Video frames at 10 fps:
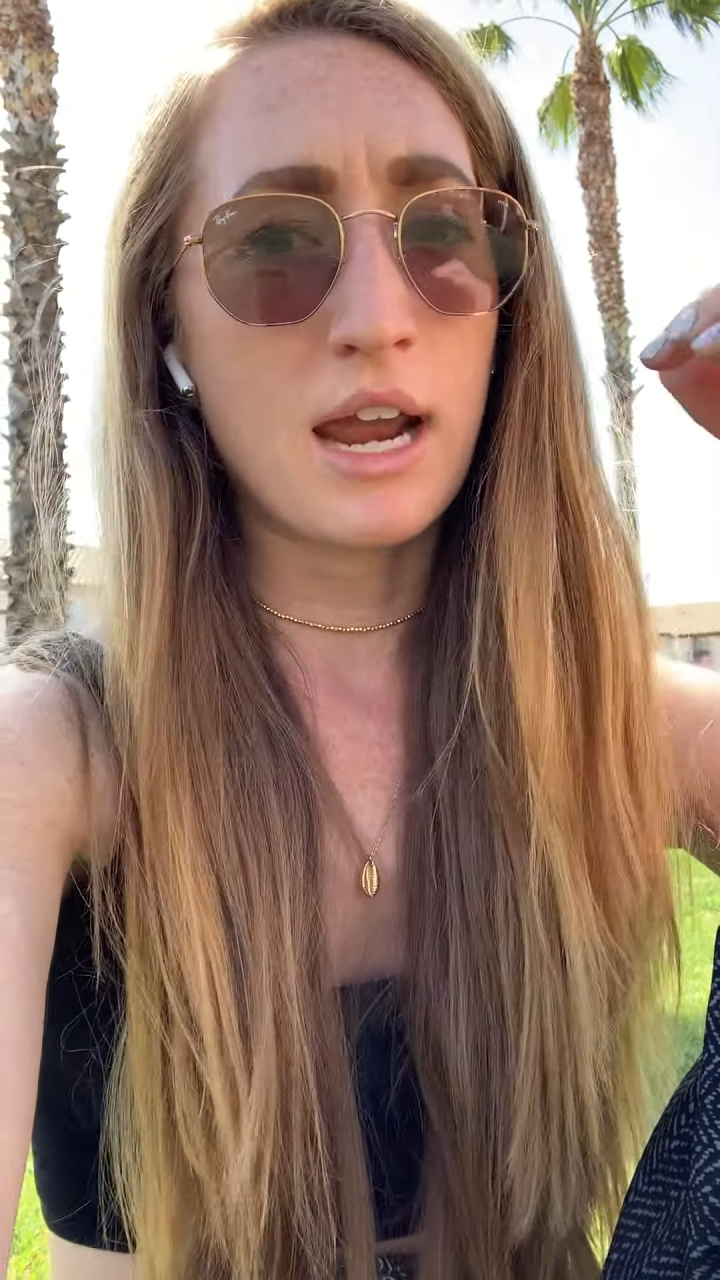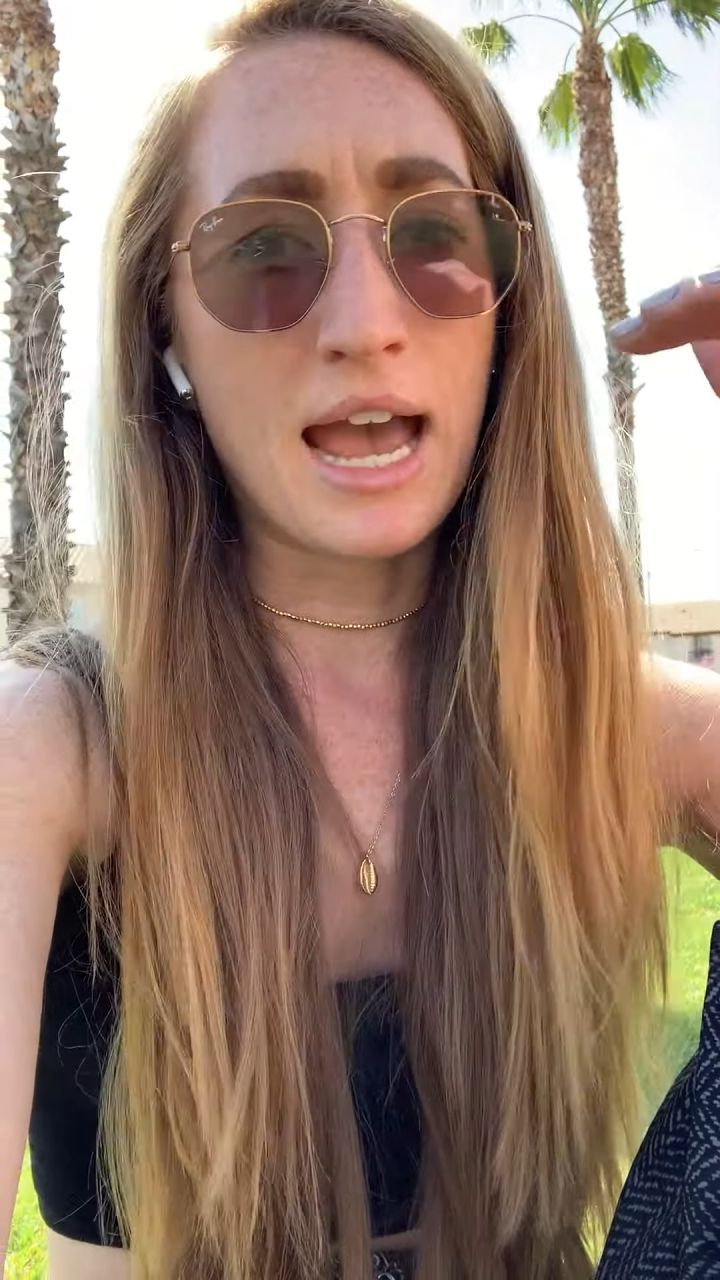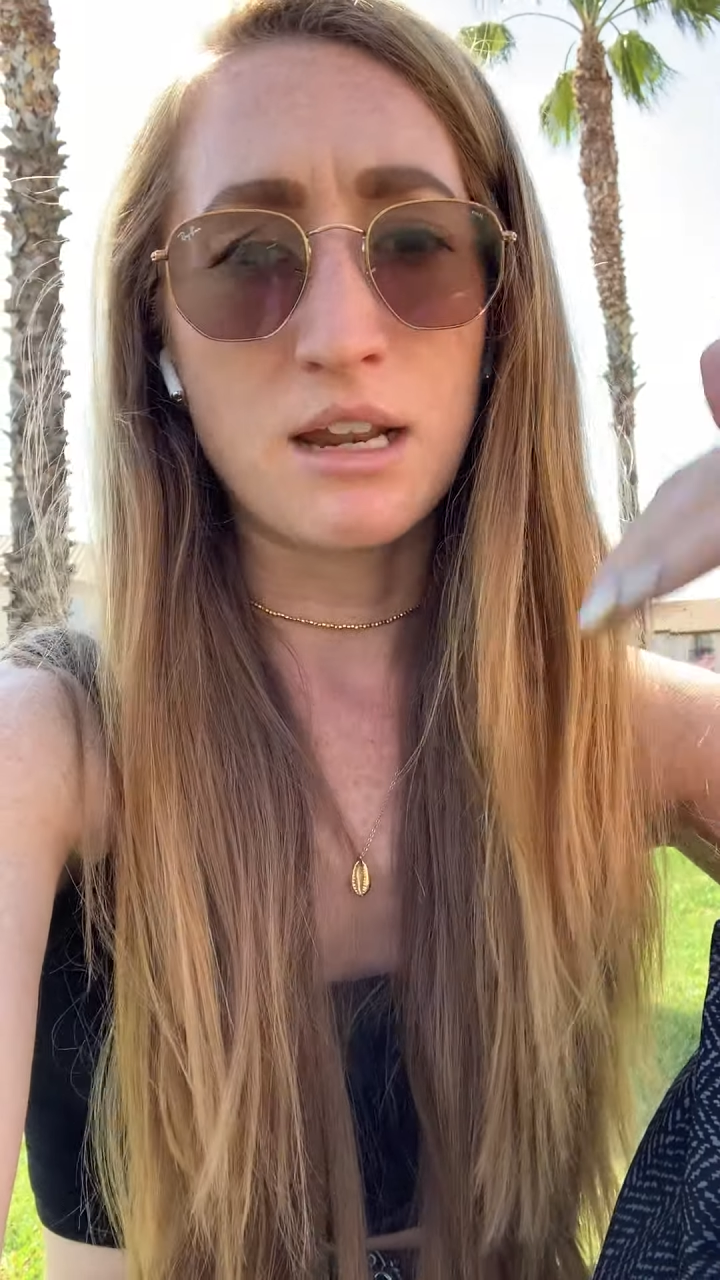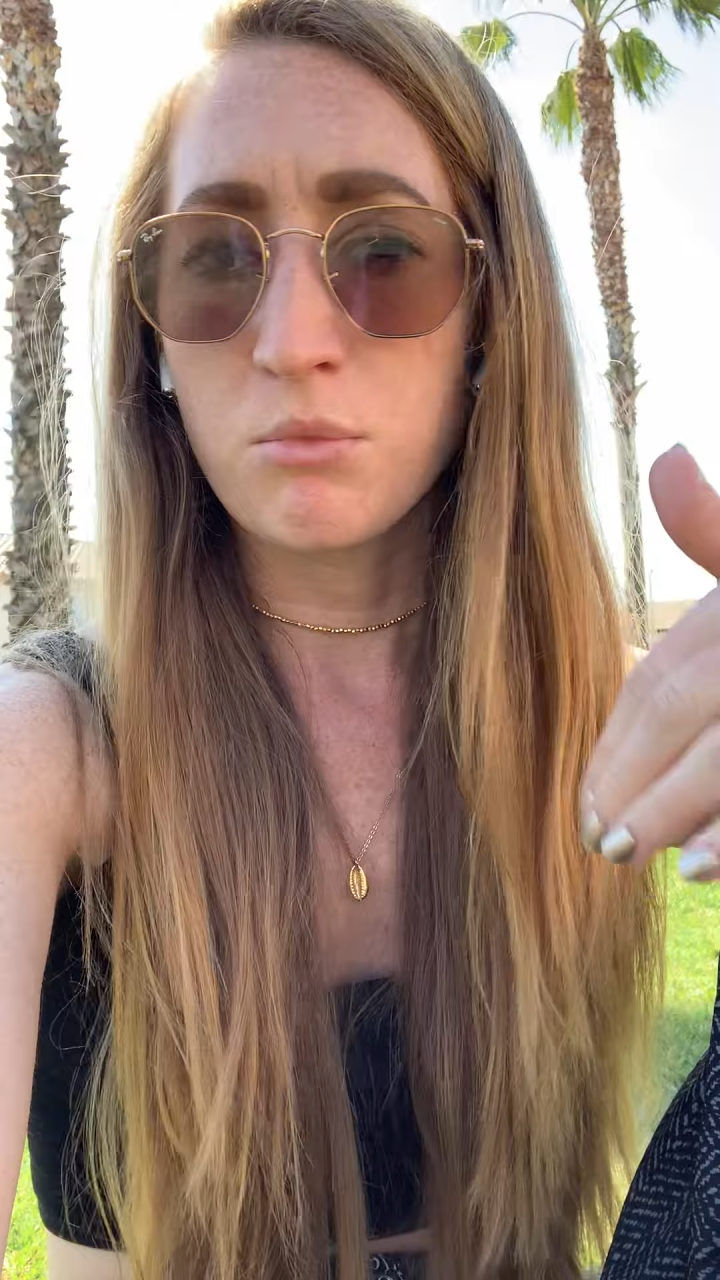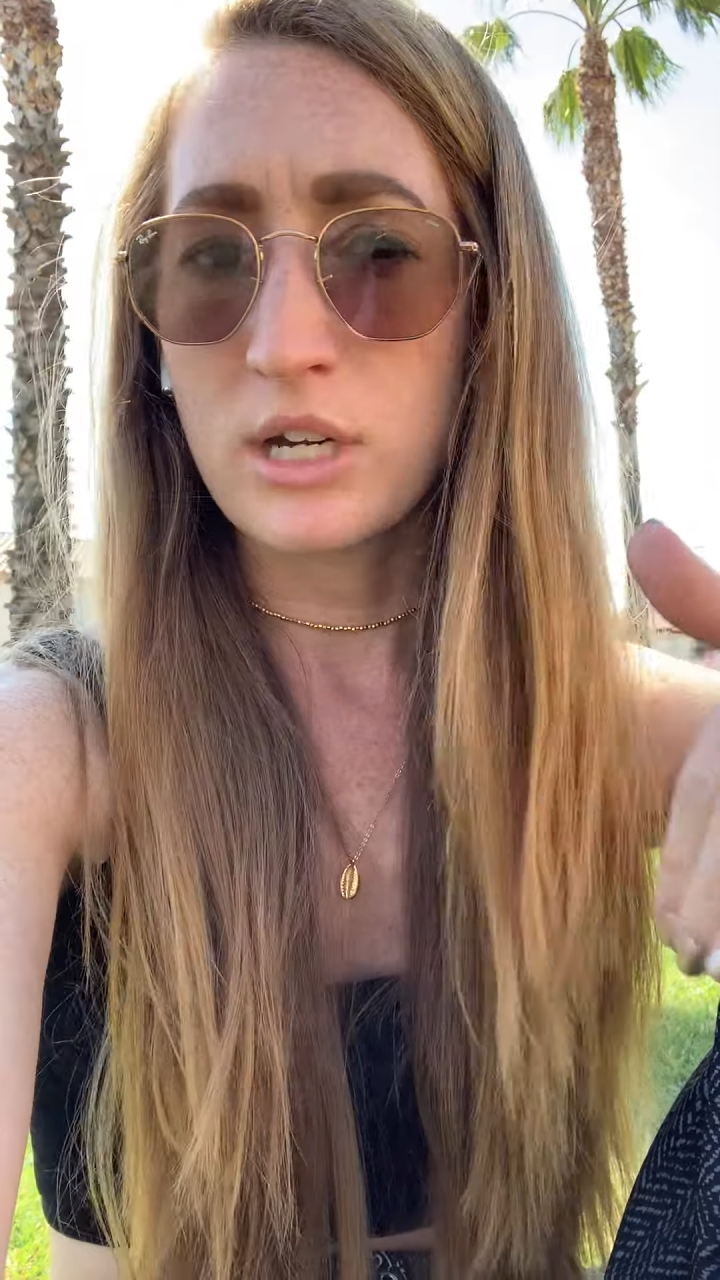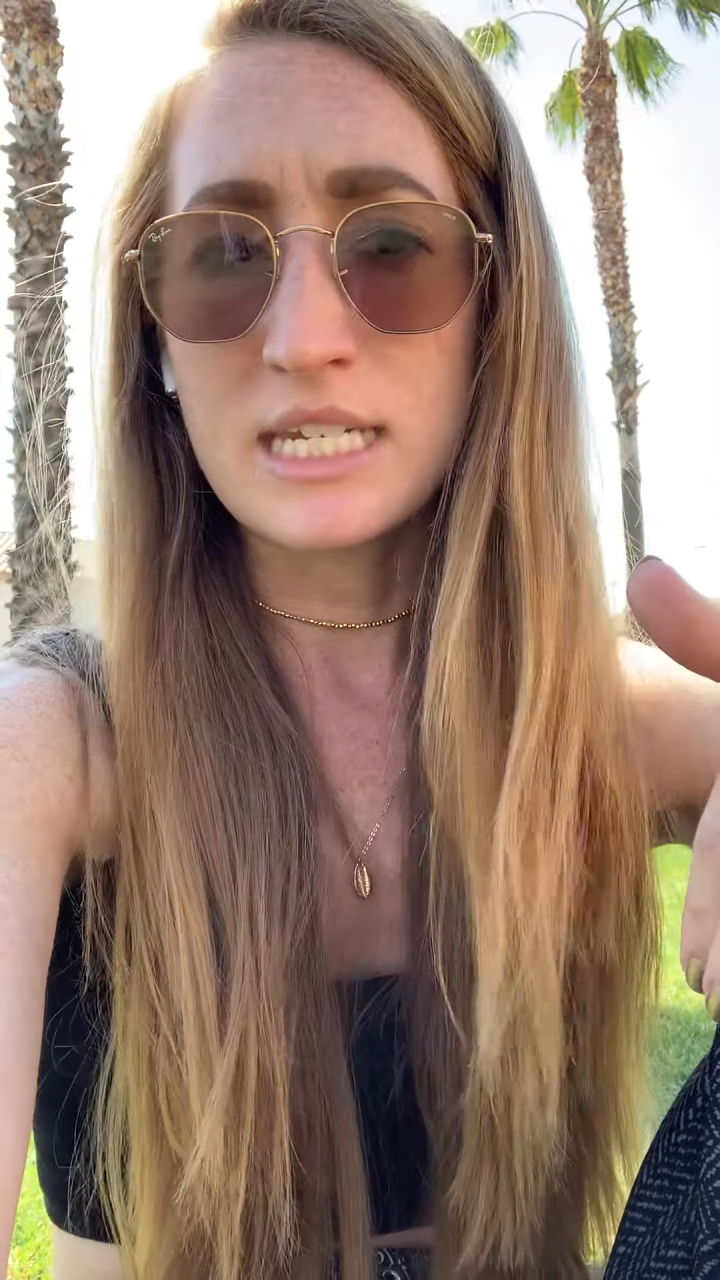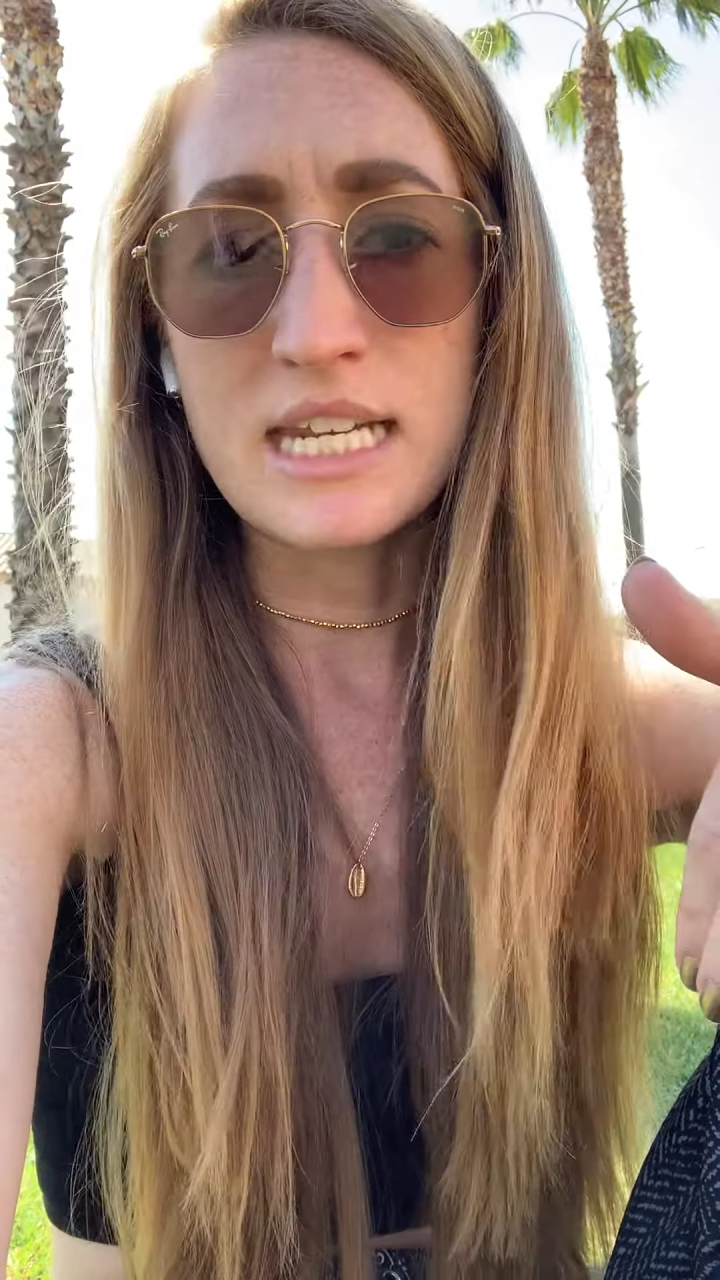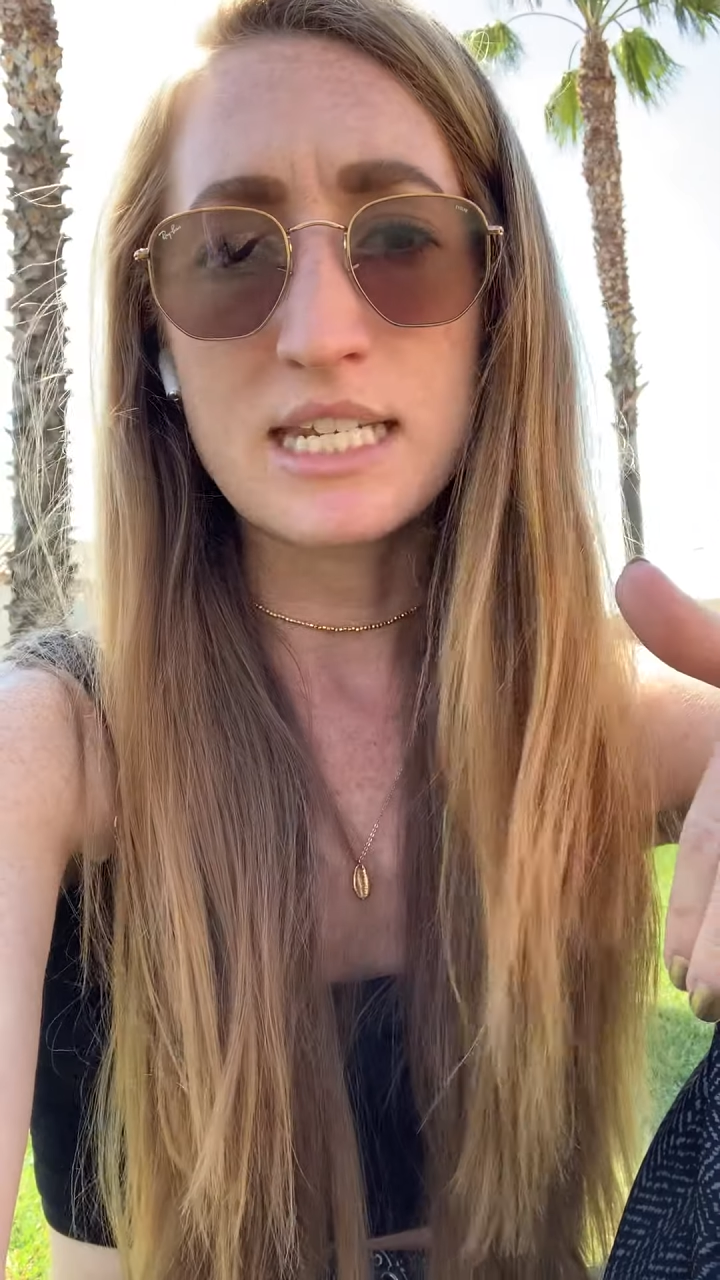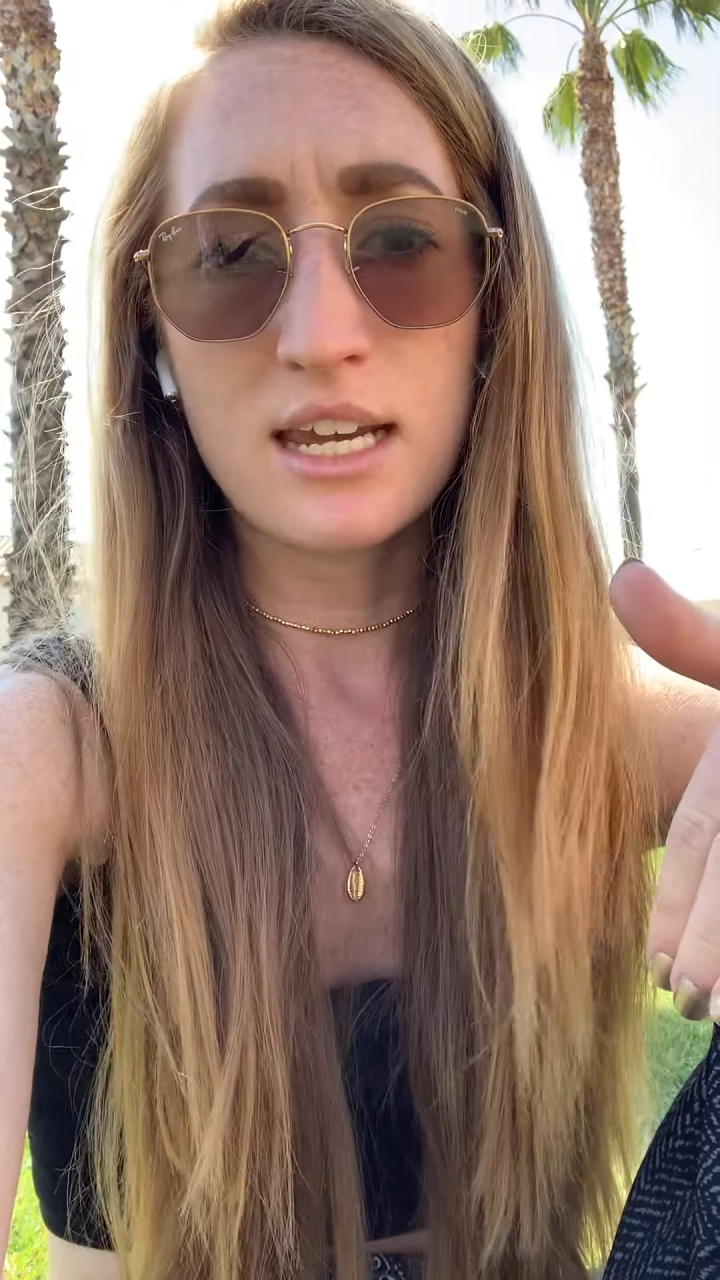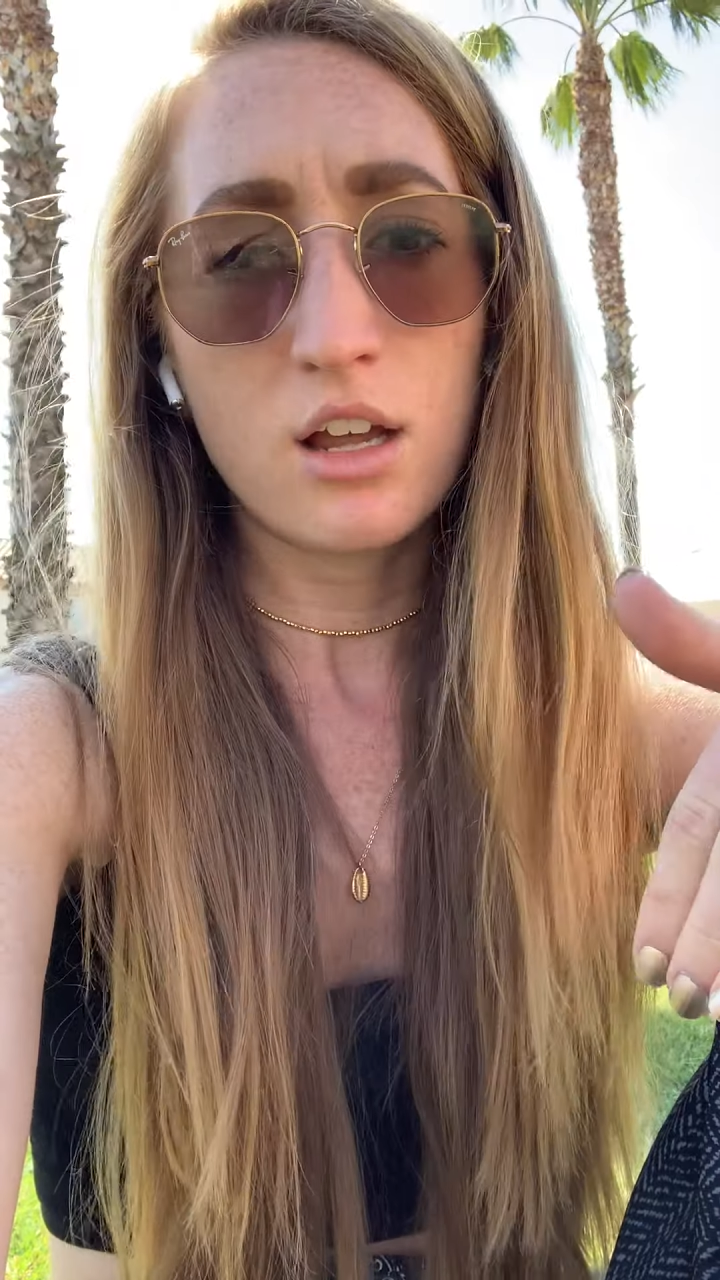add more
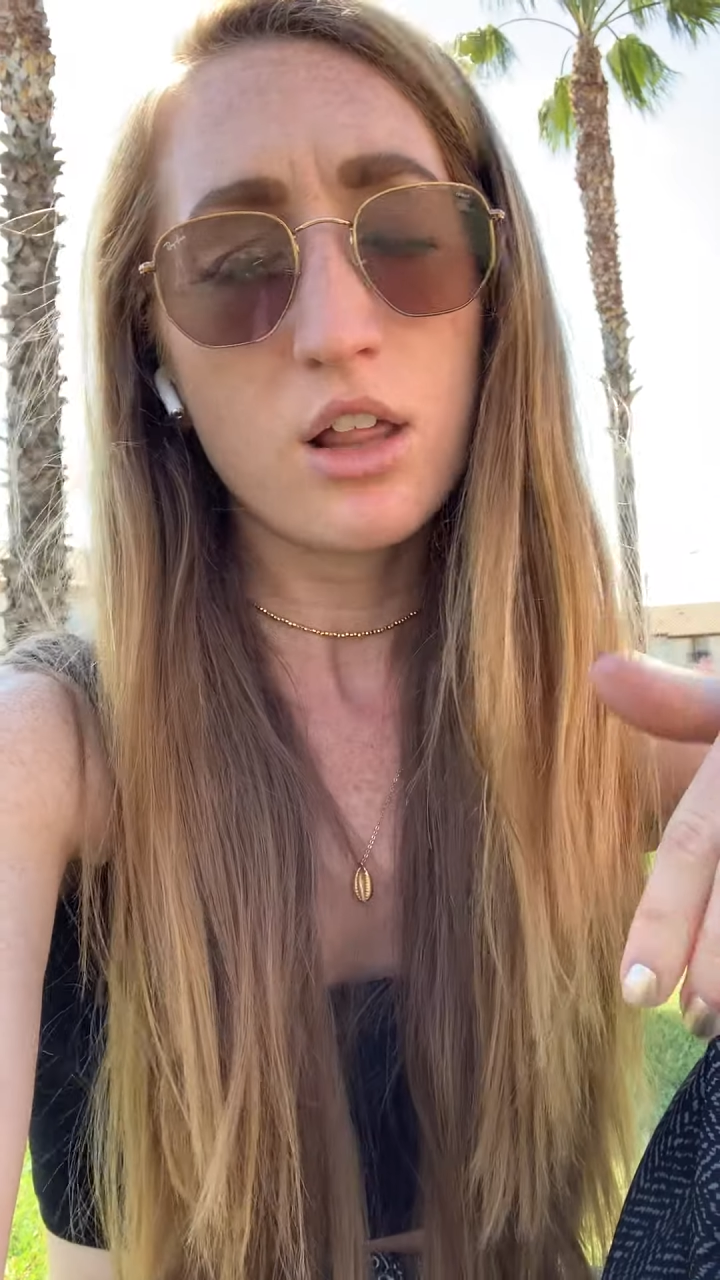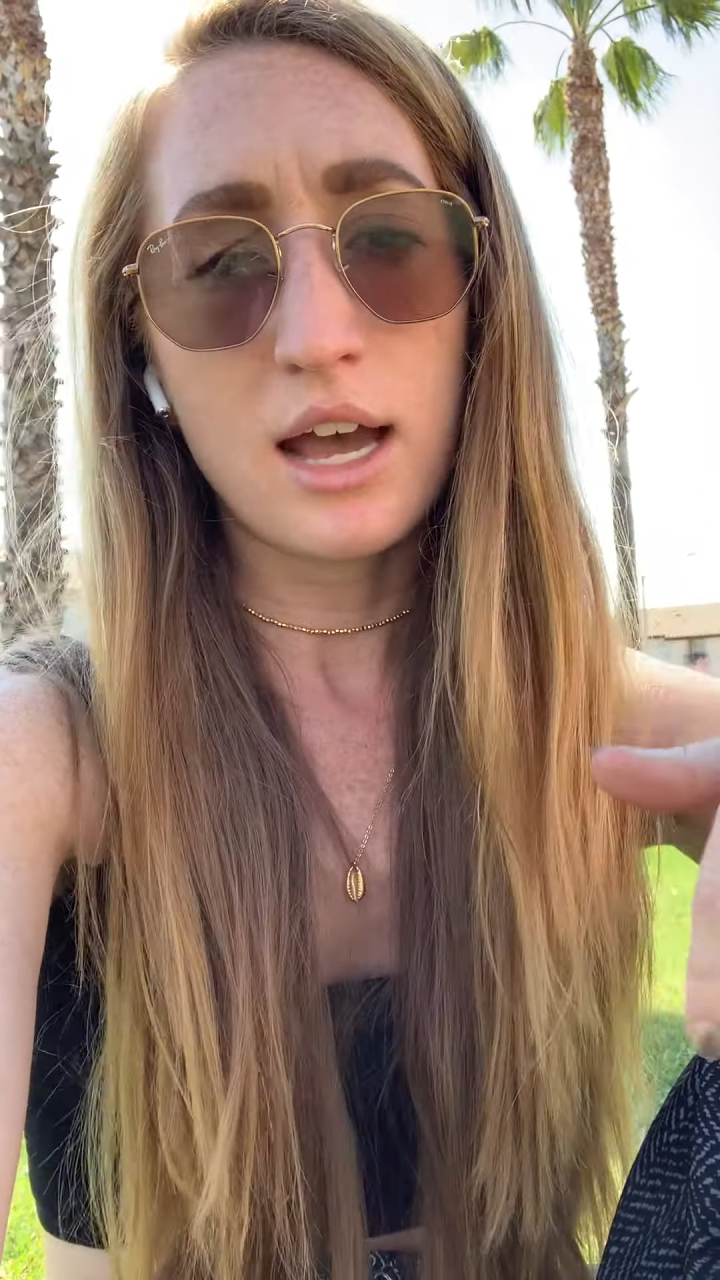detail,